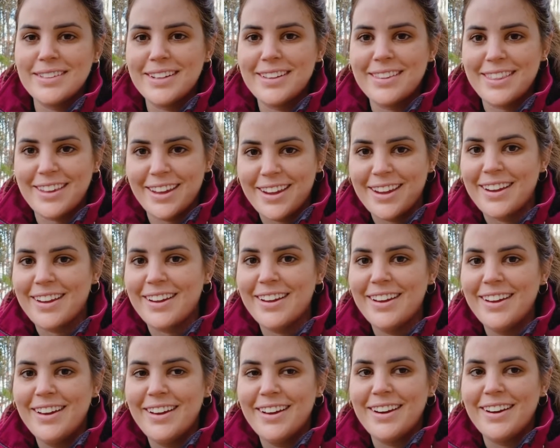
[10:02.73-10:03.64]
thing
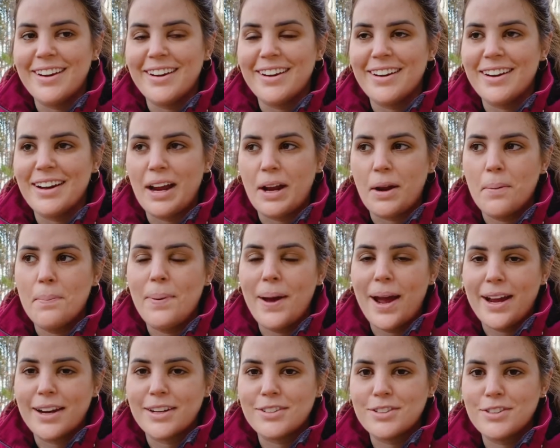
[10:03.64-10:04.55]
I could
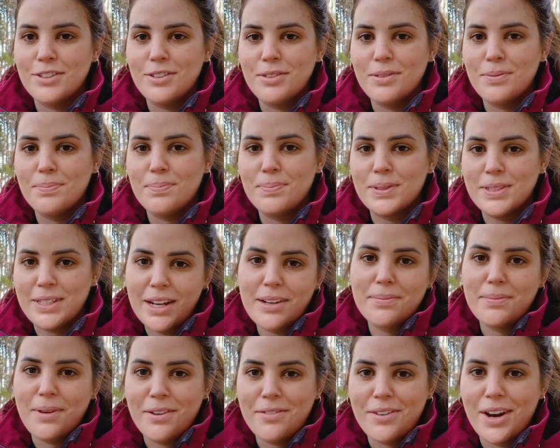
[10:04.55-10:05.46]
pack to protect
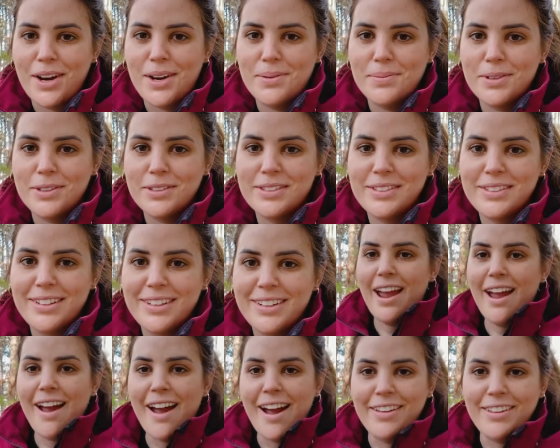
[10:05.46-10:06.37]
my valuables.
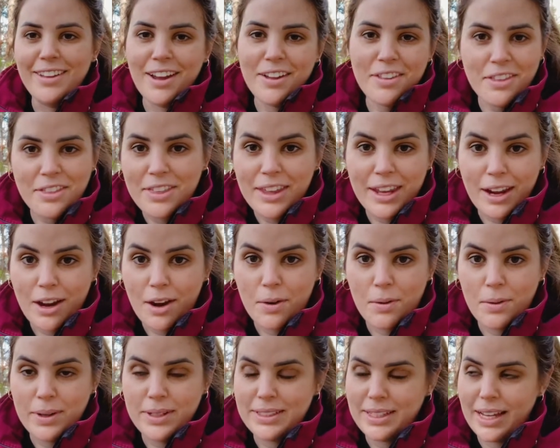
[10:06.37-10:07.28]
And the other thing I
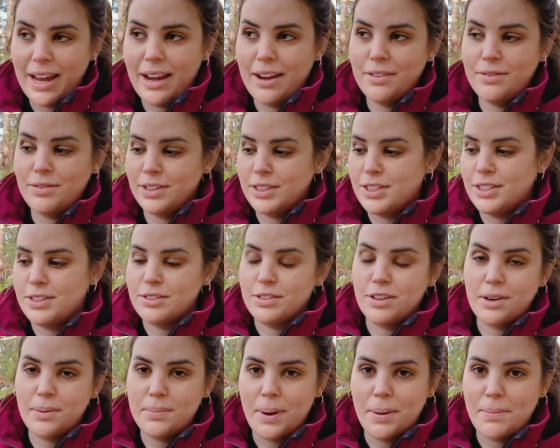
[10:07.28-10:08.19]
always have, which is
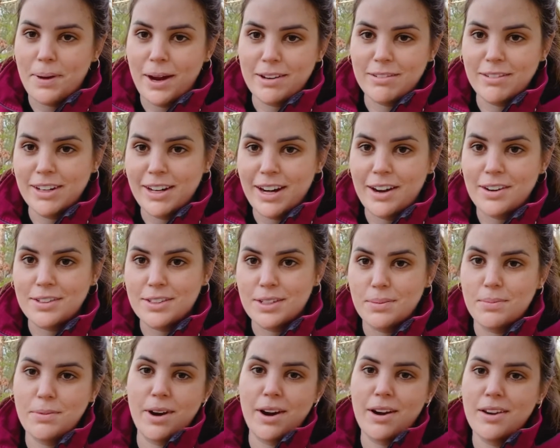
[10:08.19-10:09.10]
not in my bag right now because
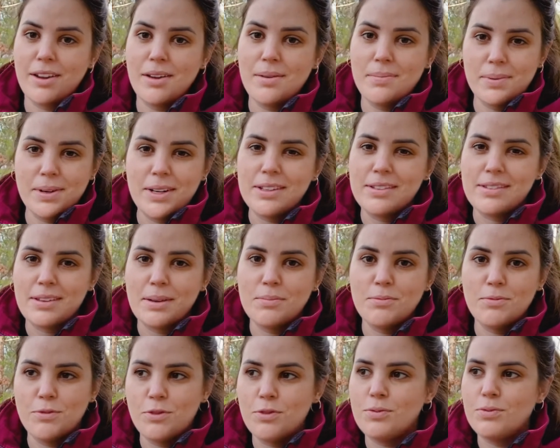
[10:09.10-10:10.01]
I'm wearing it, but it's some
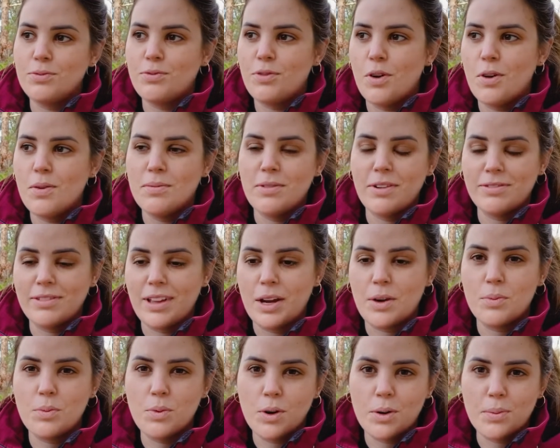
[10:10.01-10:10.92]
form of
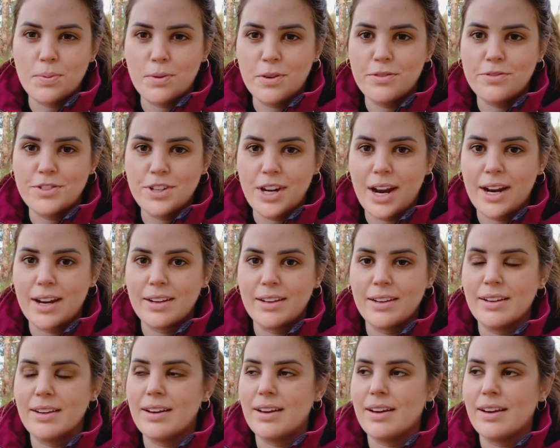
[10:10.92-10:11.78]
like waterproof jacket.